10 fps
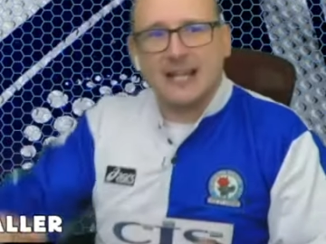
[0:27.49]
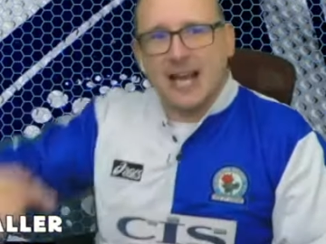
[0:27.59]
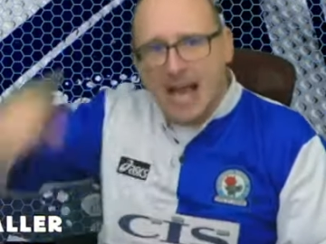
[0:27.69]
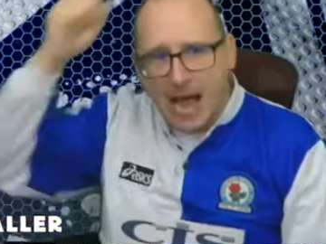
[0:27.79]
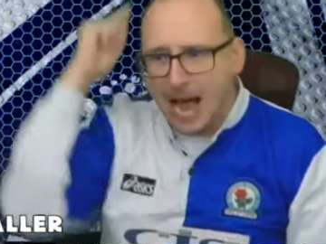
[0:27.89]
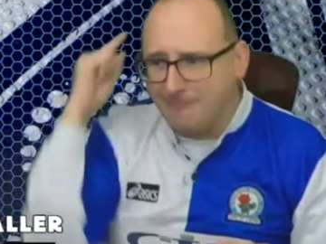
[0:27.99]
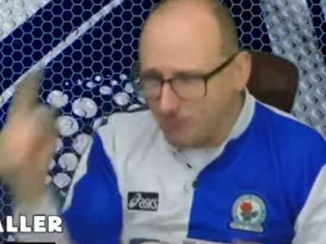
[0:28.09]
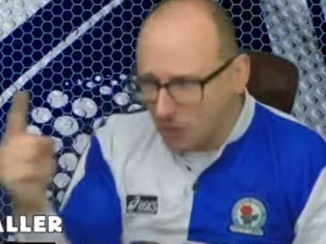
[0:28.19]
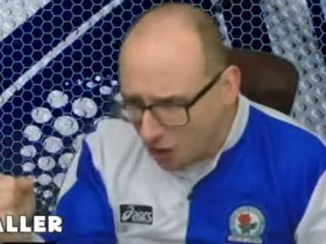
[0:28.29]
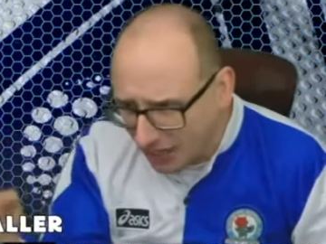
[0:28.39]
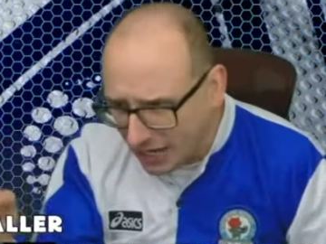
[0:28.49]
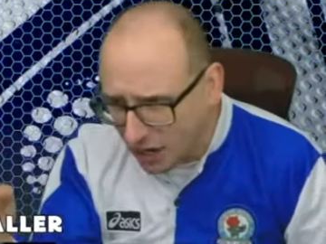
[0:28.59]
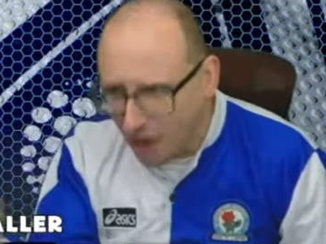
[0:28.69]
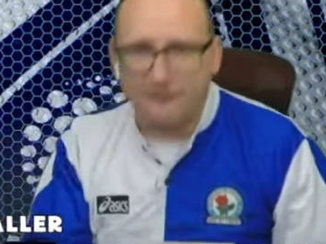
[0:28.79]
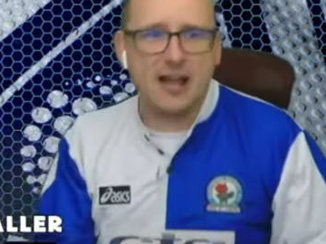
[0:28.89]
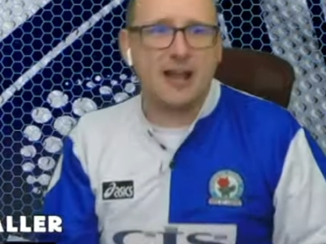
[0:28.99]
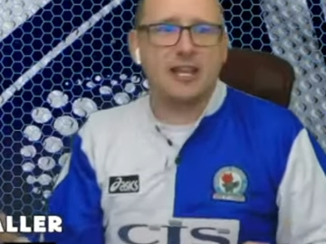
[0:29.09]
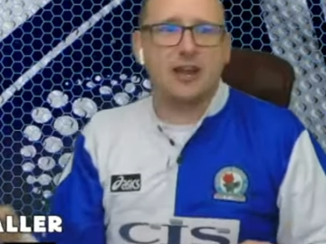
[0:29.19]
I bloody love you!